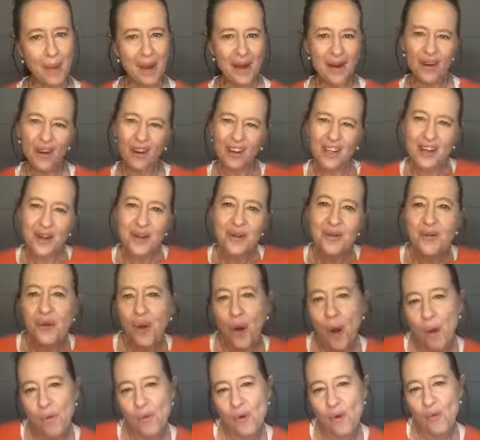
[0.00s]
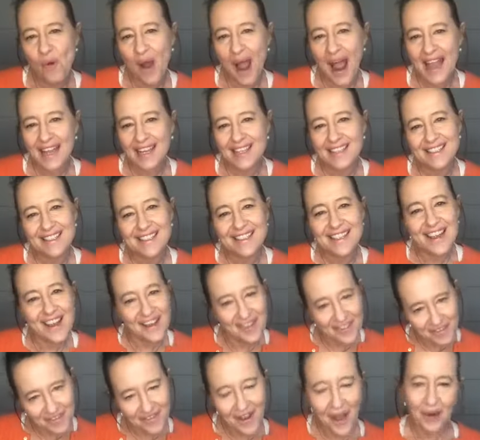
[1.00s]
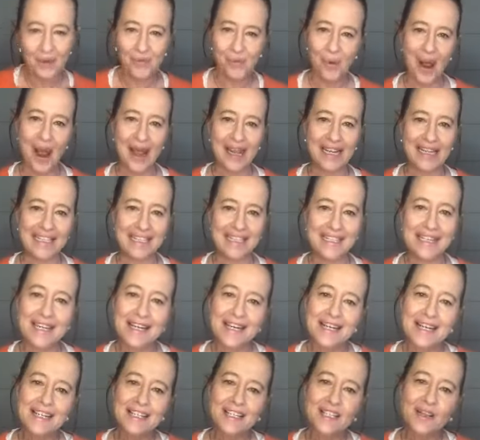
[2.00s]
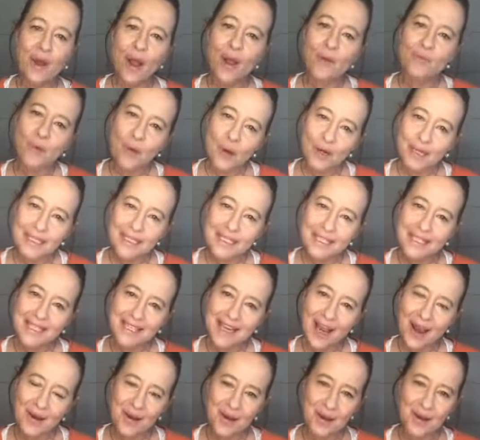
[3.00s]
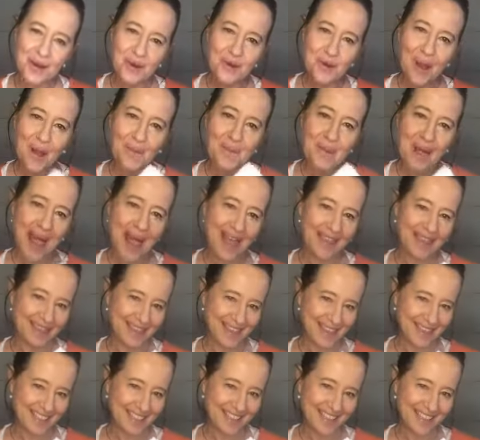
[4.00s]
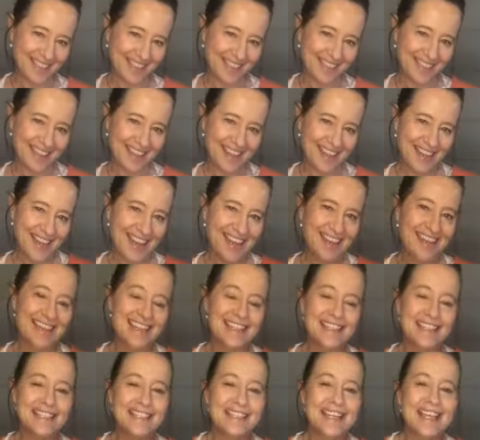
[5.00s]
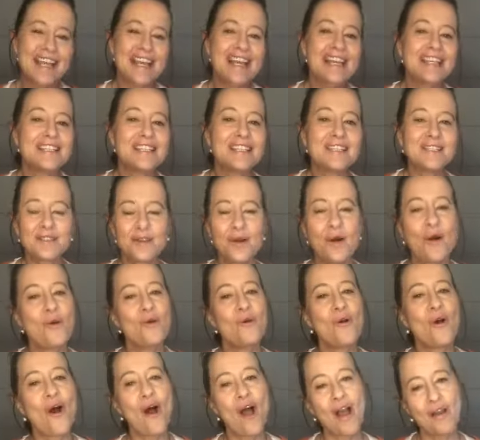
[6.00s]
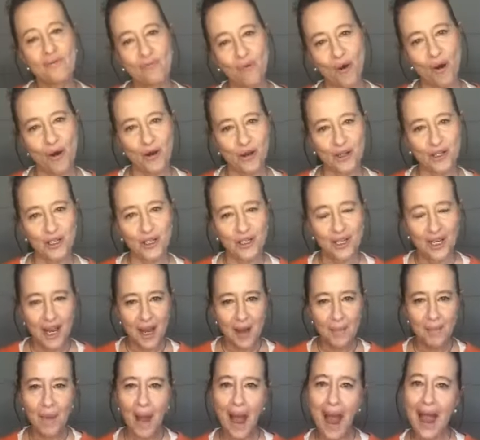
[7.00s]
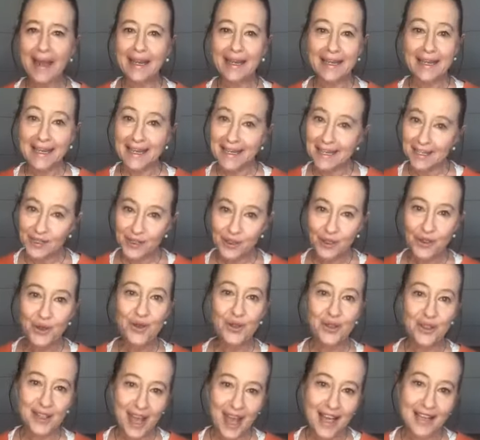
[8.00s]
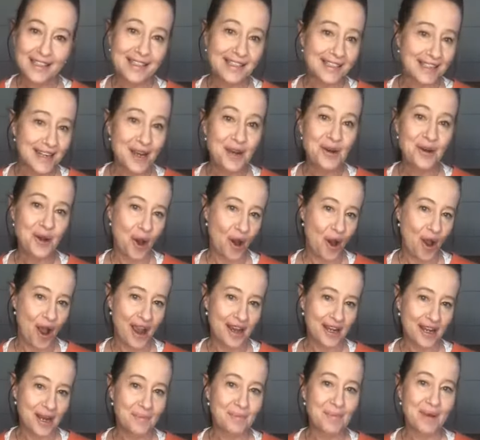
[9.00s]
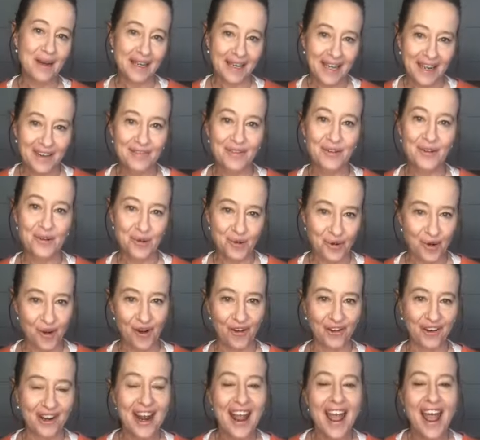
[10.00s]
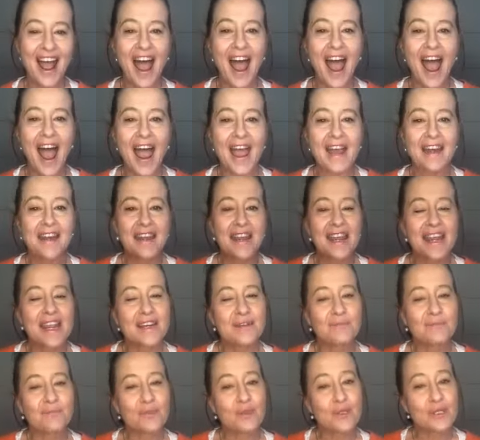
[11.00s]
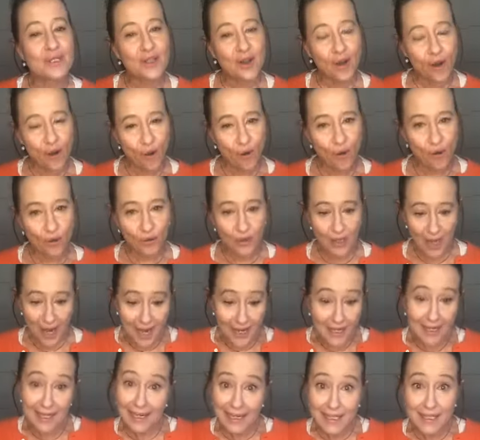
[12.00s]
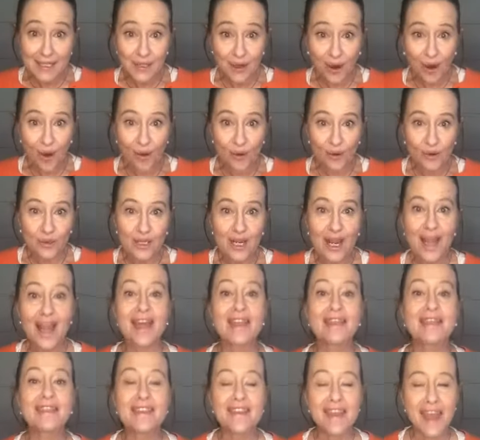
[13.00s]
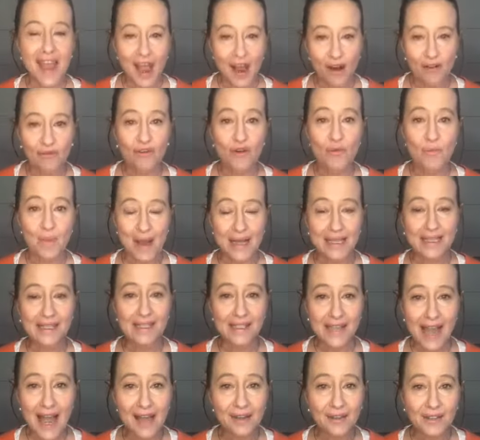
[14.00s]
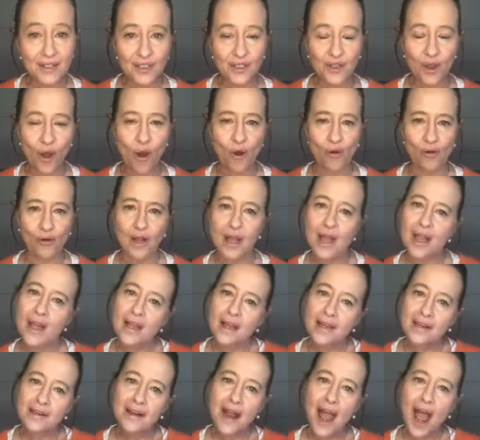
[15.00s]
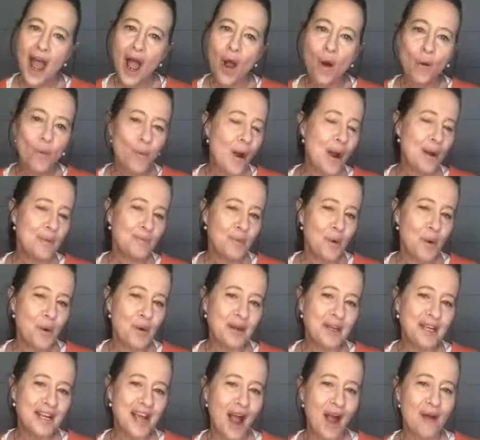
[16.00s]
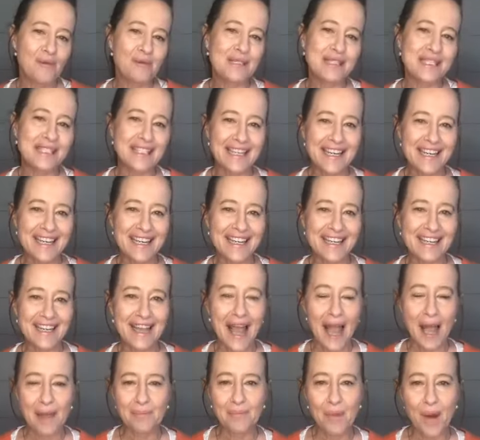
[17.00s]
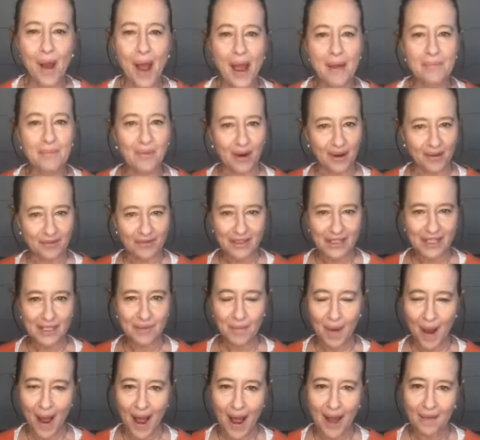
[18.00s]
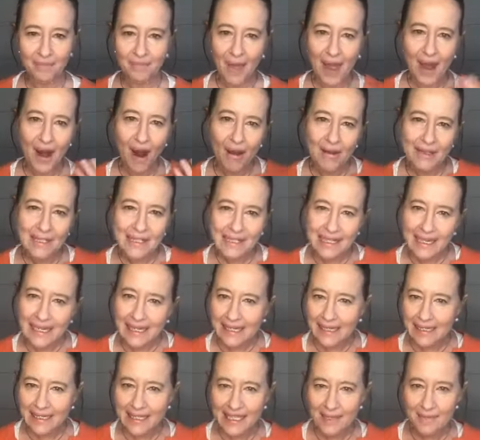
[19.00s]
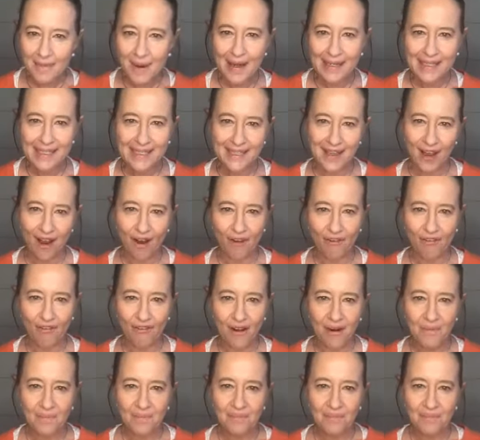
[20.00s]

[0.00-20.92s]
But not your normal ways, your fun ways. So I wanted to tell you about this. This is a song I wrote back in 2009, believe it or not. And it was called, it is called the alphabet sound song. Now, one morning I was sitting at my breakfast bar and I was thinking to myself,